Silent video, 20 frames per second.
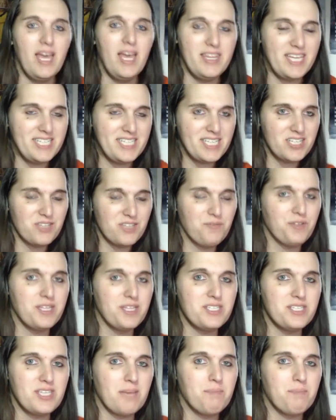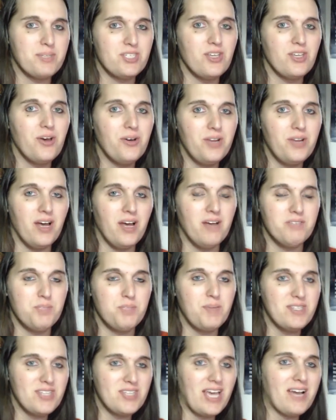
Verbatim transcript: And that does it for this episode of Spin